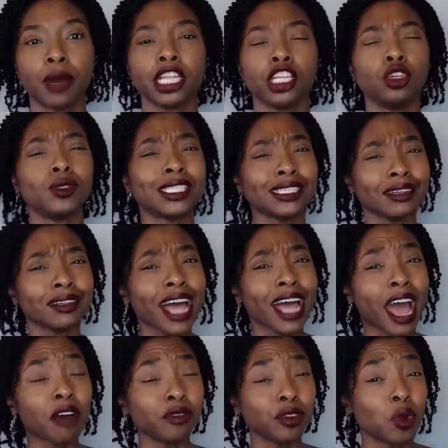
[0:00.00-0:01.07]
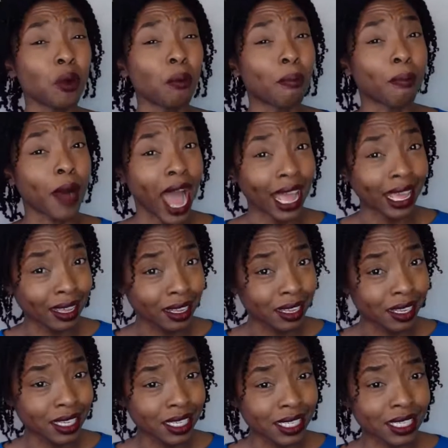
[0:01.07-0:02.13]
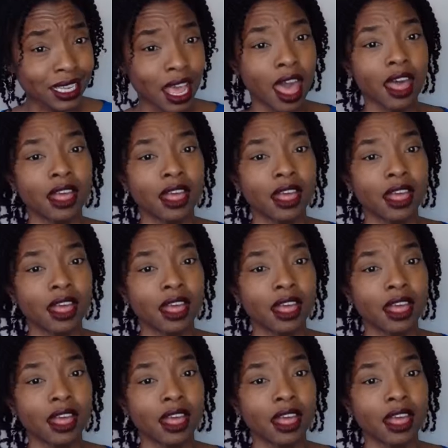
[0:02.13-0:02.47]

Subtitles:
but you still have no buyers.